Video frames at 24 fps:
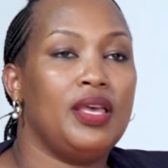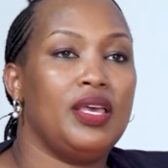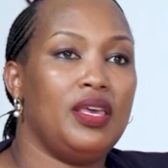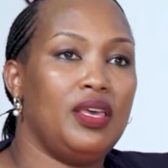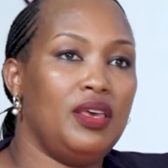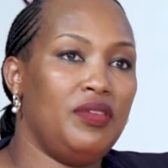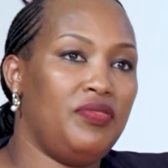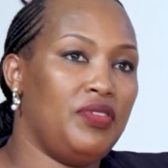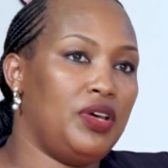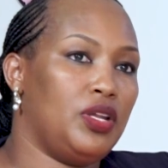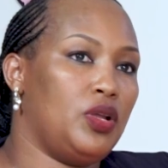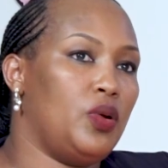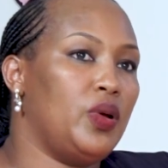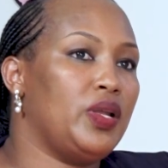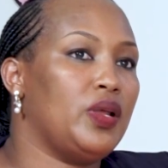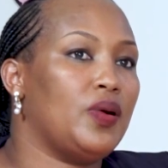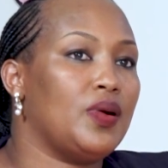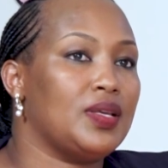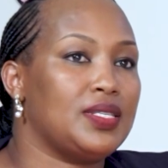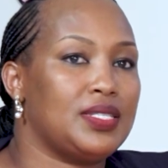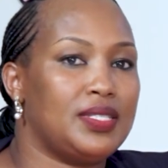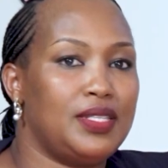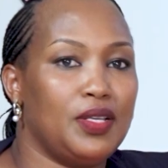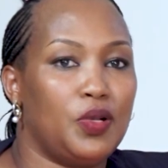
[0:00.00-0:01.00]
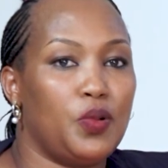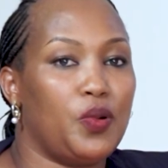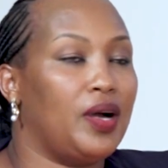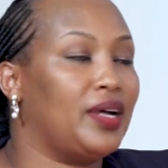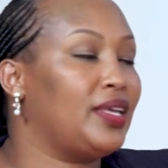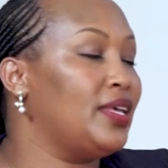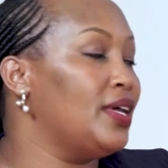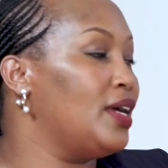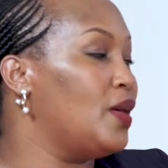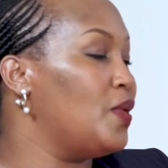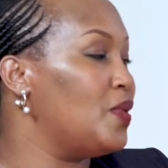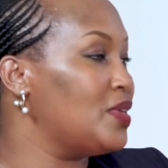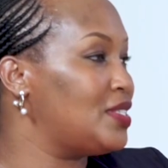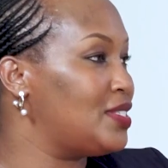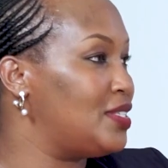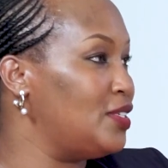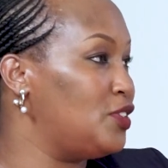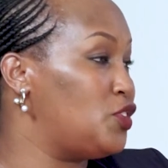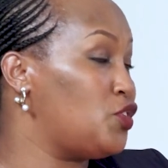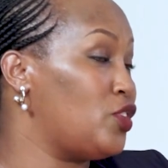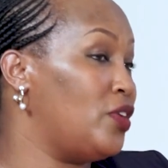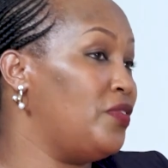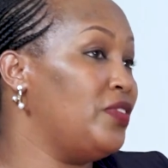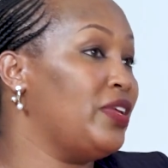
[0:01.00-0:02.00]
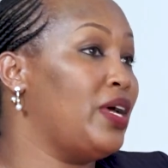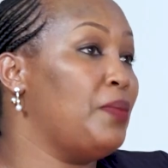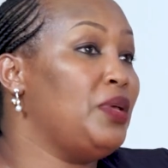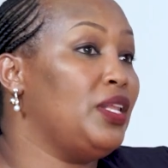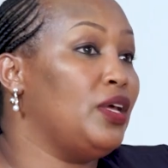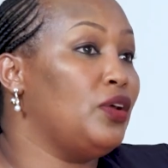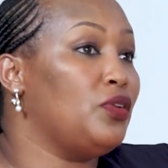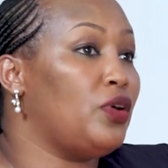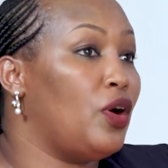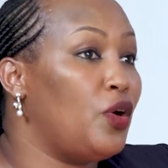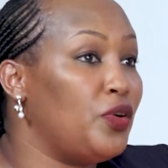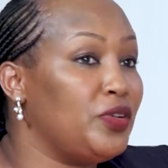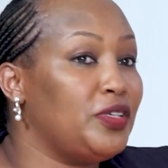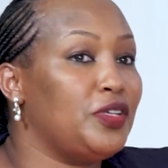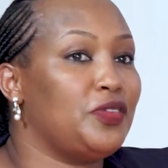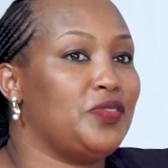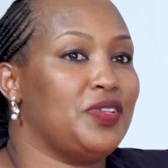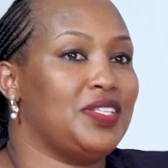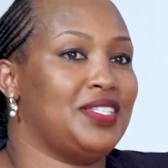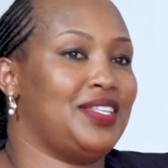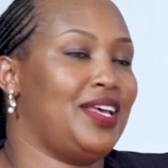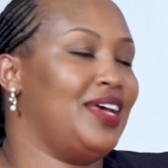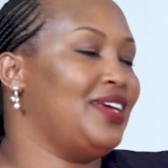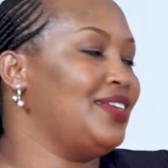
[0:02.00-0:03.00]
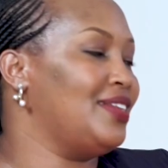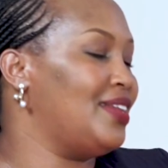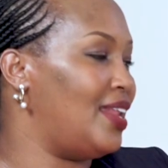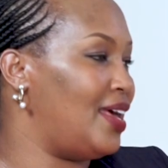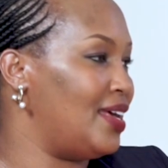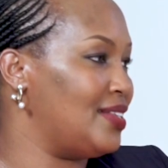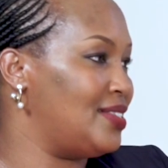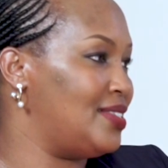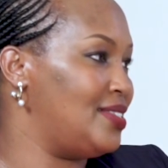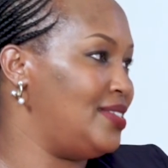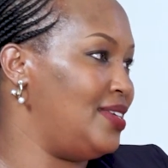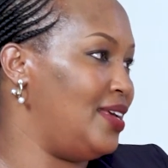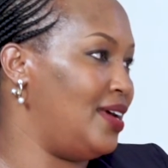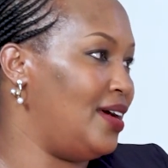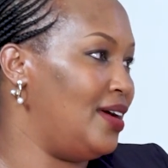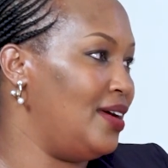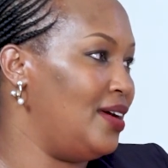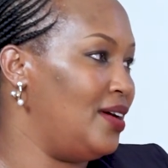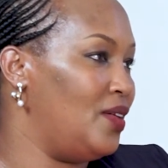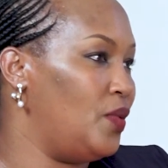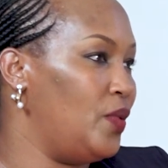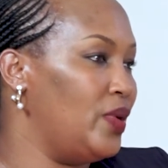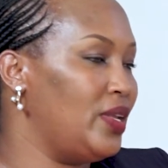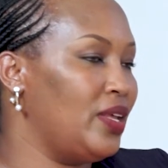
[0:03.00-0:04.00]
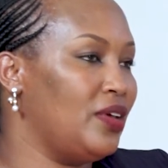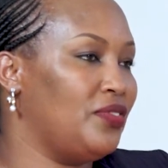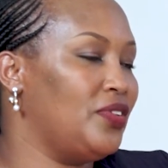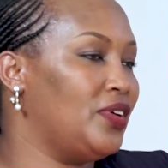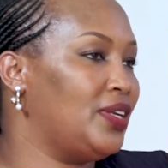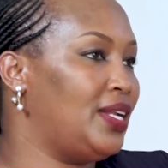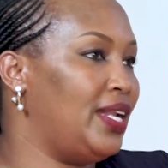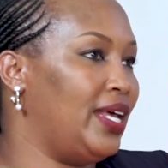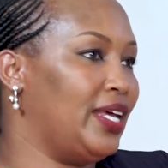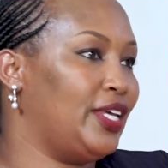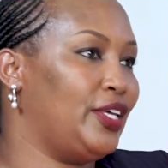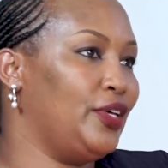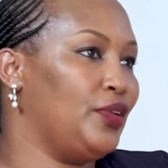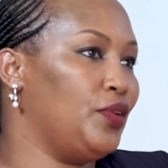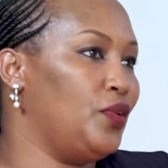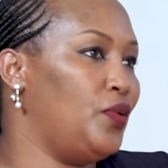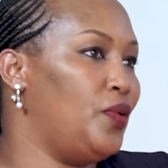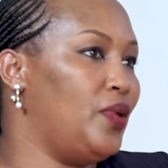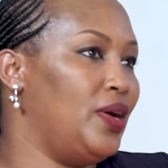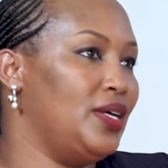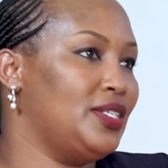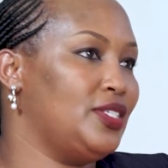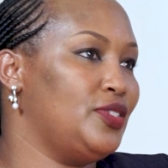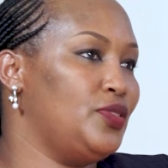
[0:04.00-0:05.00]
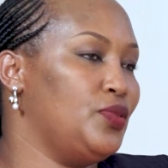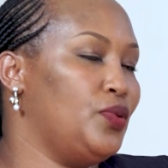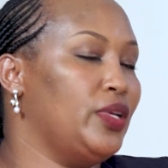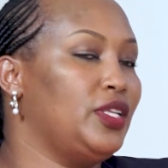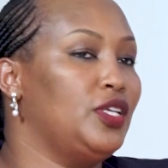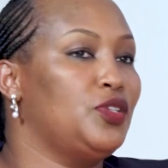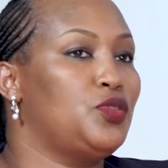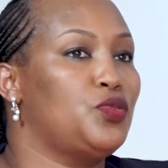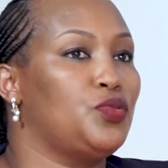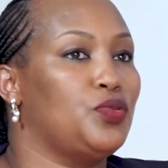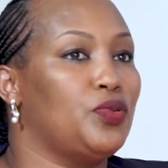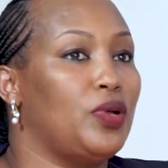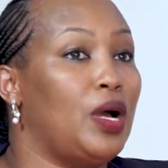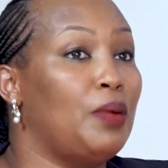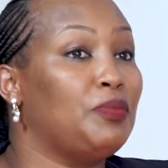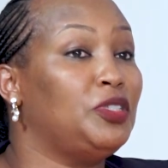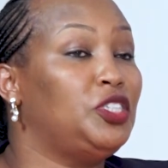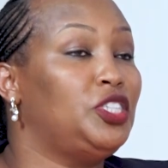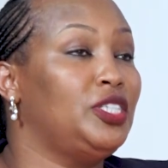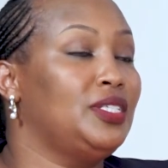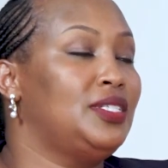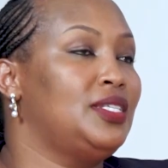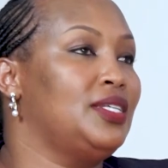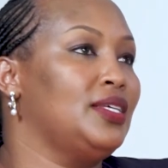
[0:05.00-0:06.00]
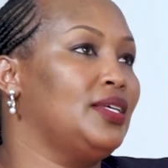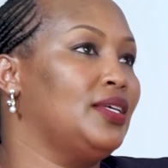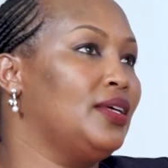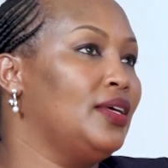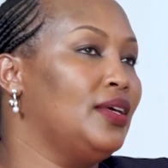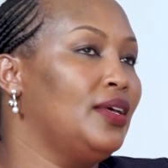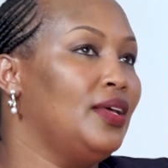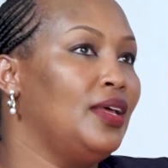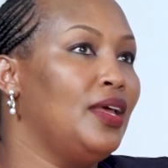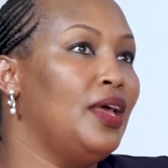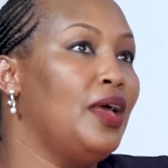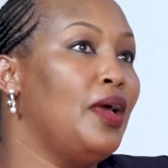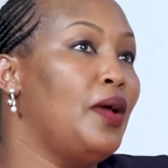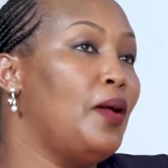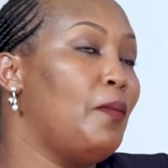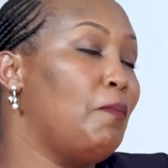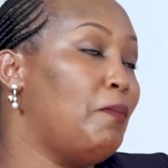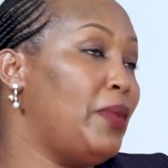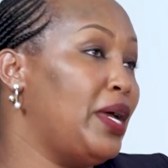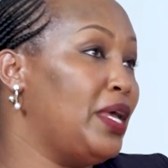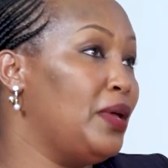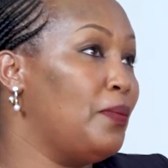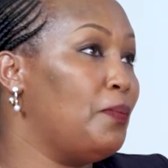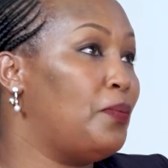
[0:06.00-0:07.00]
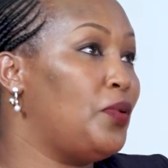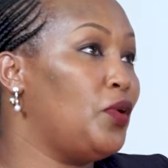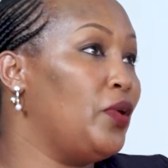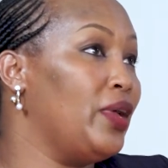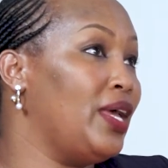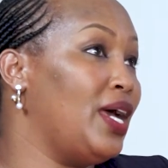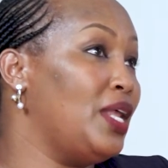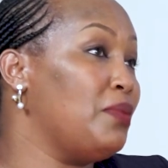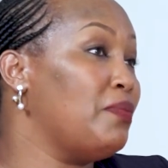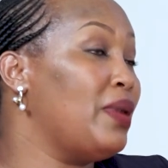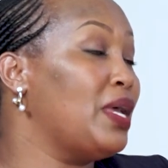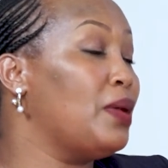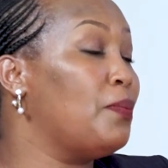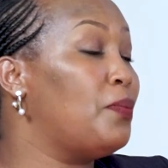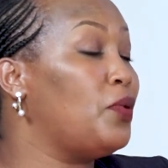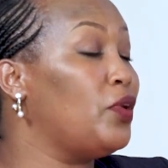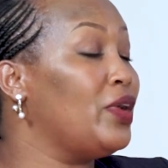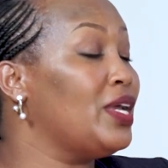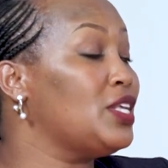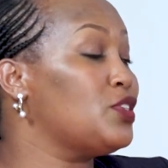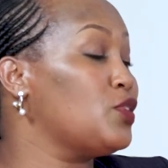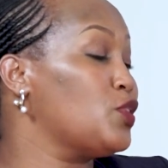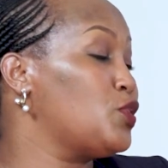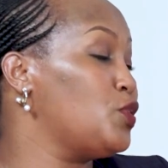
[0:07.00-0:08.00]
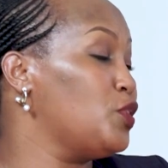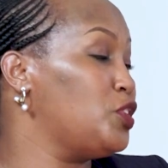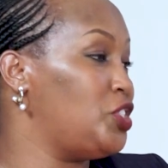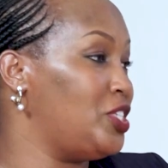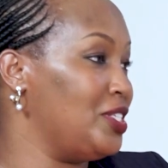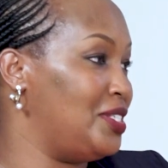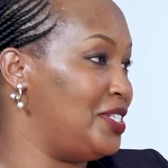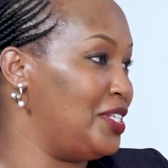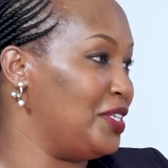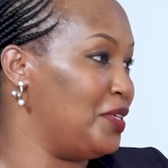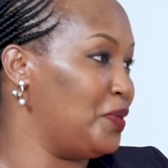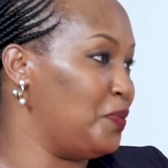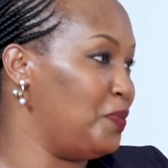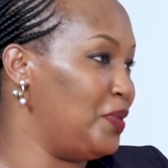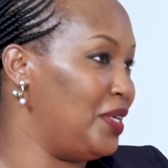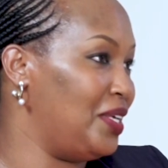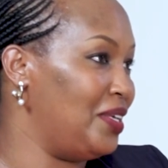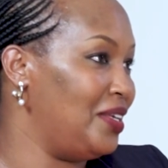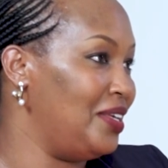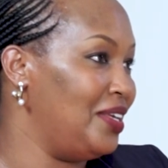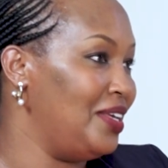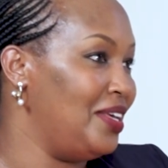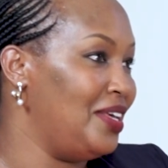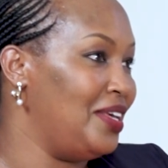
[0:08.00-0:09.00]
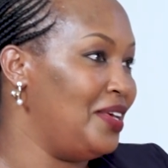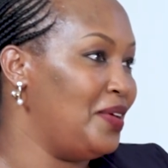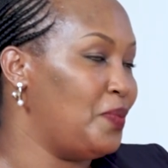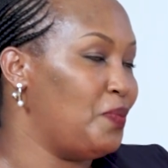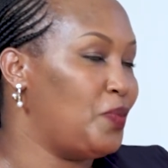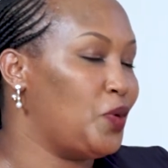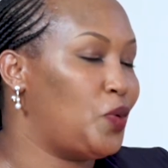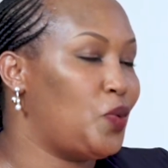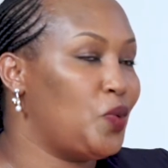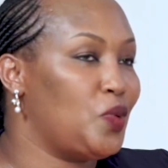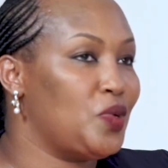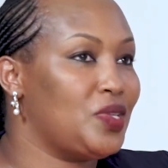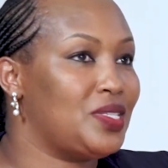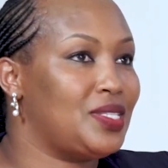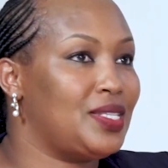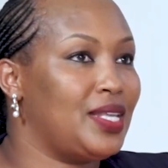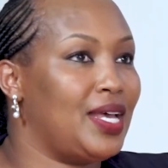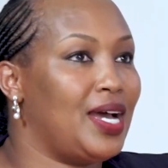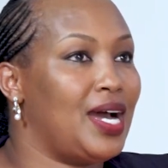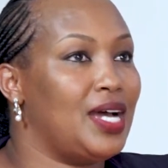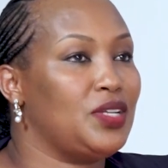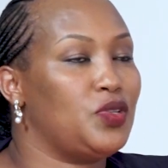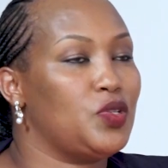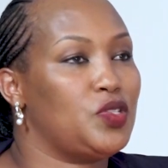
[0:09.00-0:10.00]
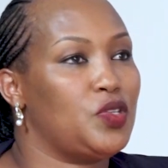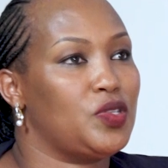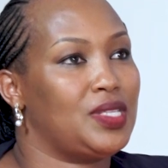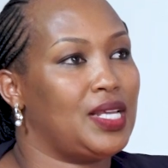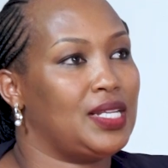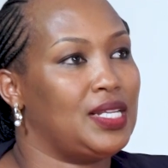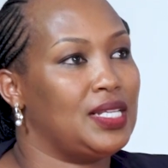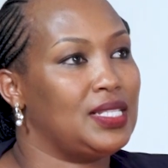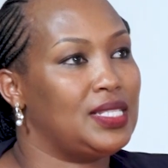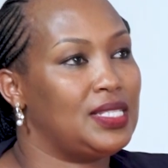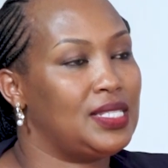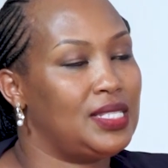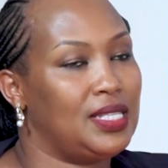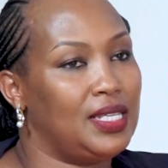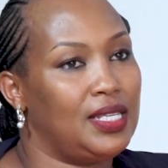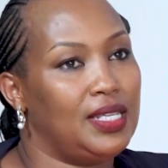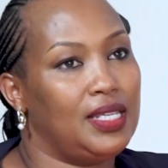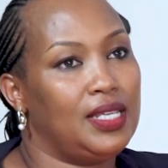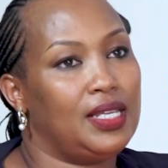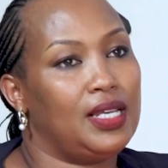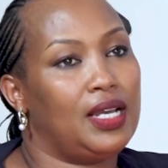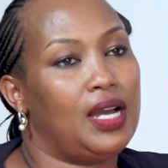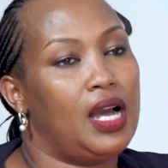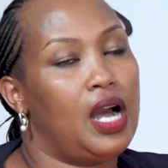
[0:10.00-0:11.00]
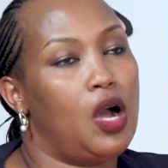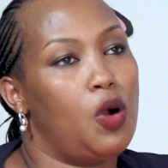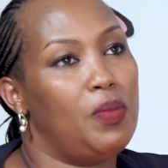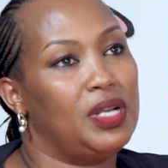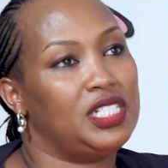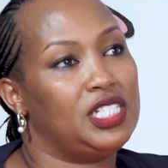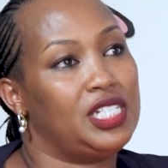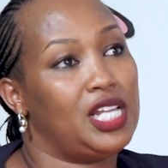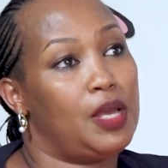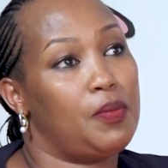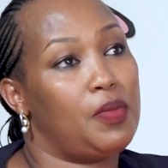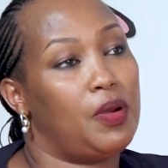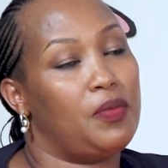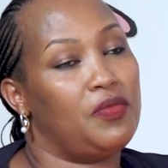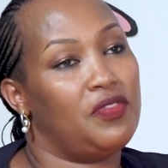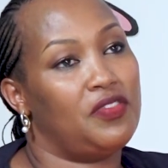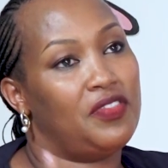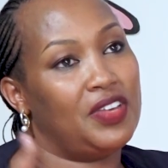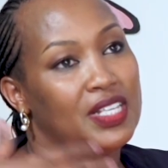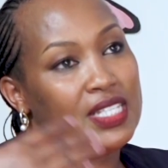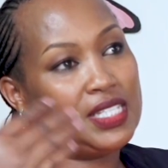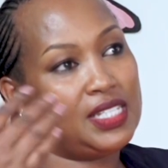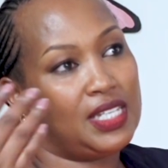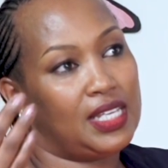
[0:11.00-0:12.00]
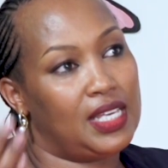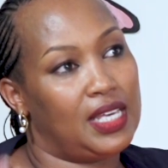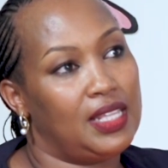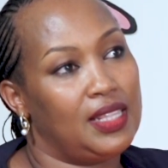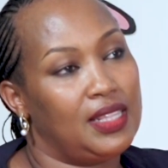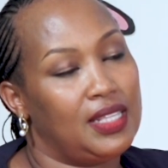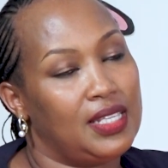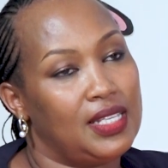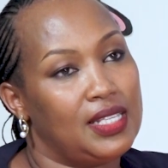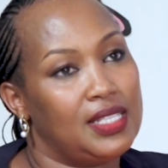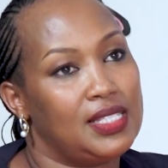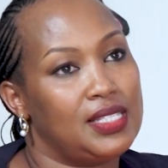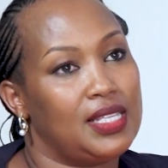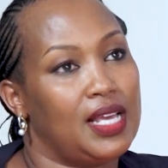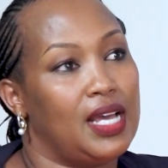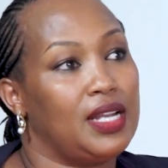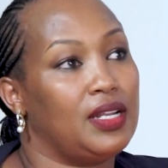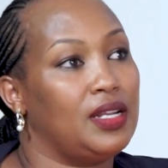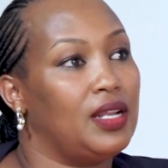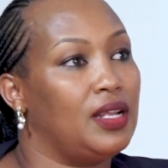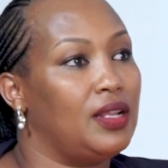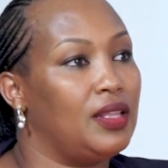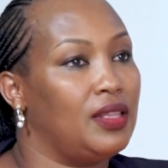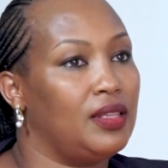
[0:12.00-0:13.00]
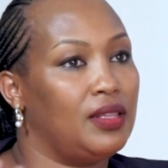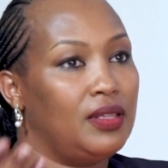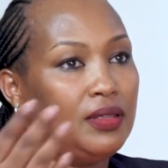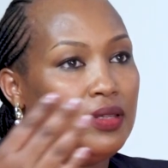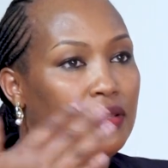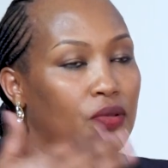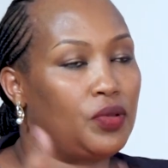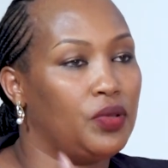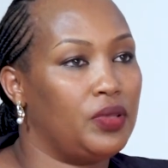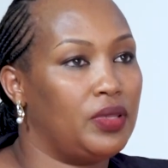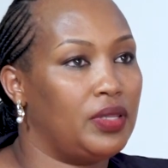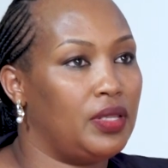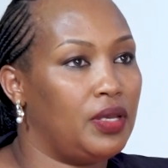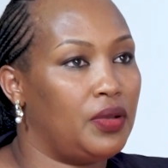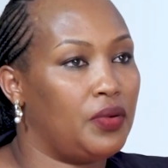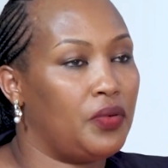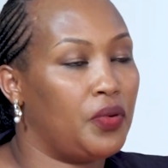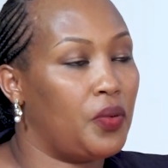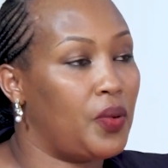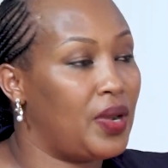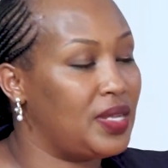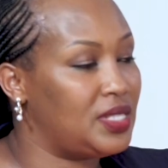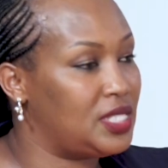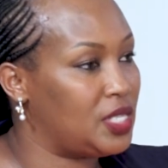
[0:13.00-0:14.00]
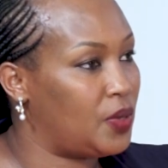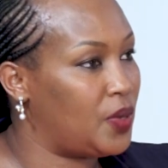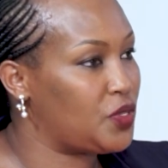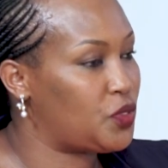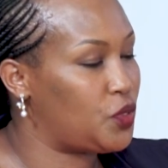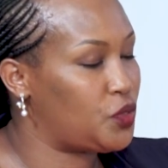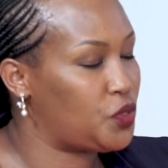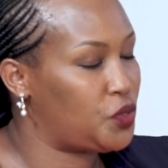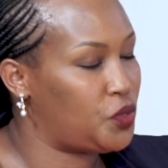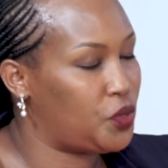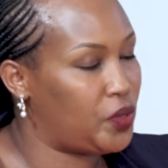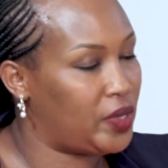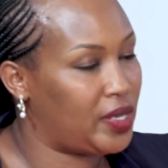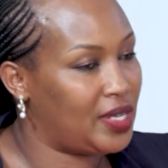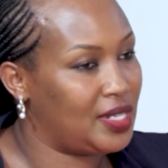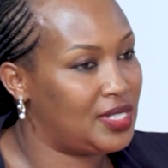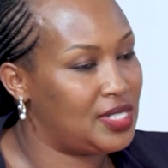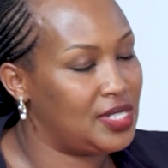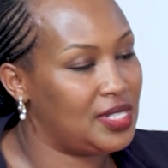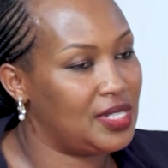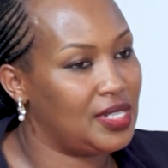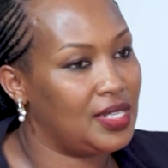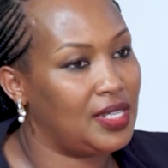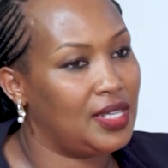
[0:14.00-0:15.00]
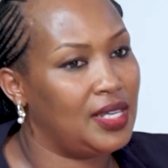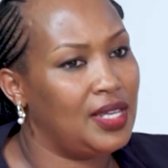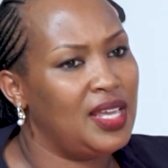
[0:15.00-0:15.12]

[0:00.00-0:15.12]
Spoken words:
Even when I was still working, I was still traveling. I only resigned last year when I felt like, you know what, no, I'm cheating my employer, and my employer is also cheating me because they had also started seeing how much time I'm investing in this and, the rewards I was also getting.